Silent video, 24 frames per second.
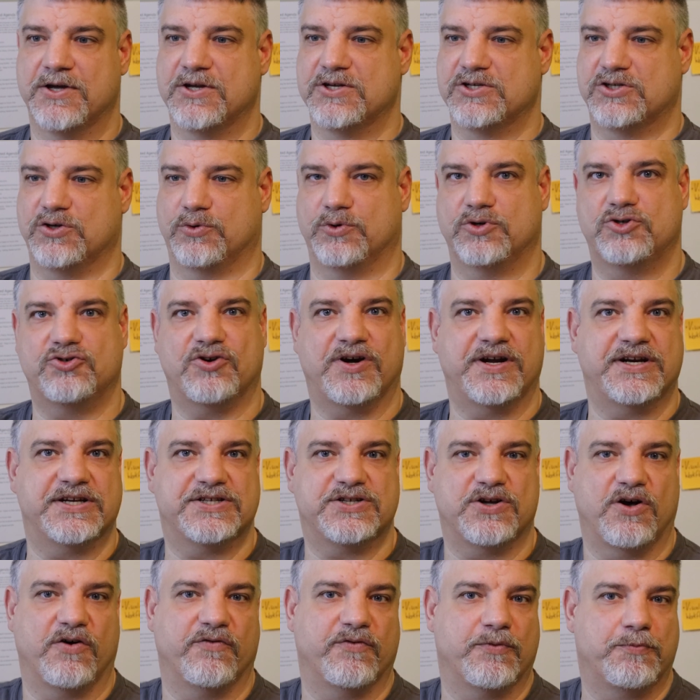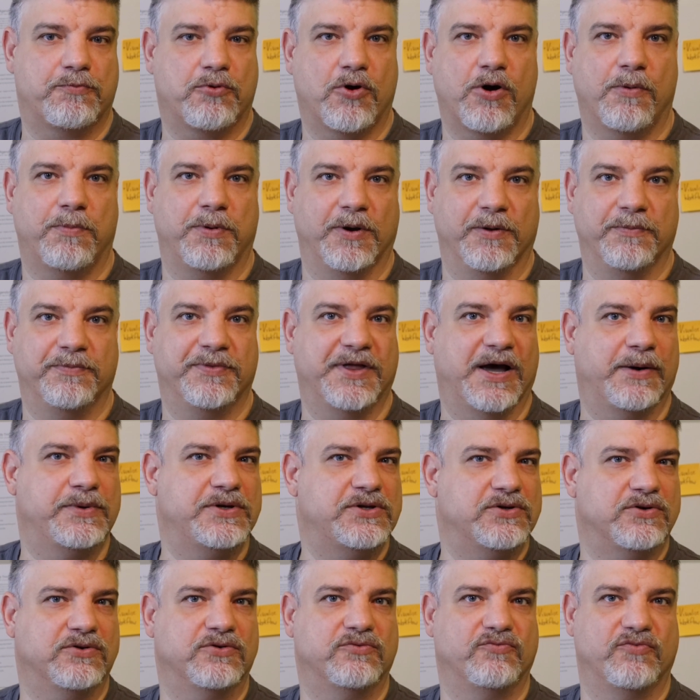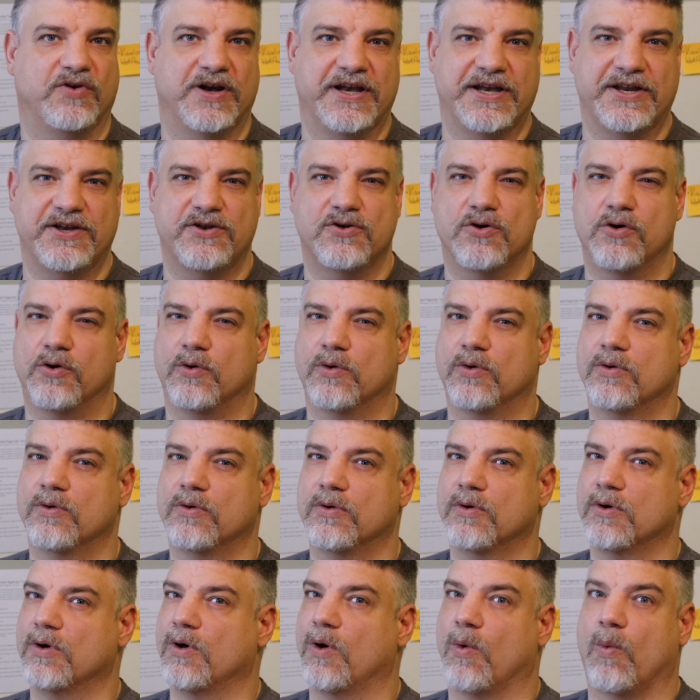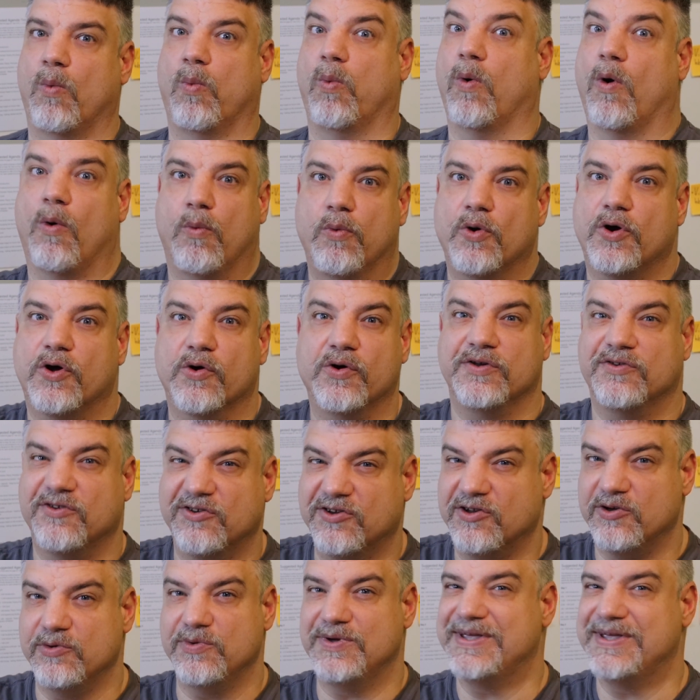So we're trying to solve a problem that we don't really know what we're going to do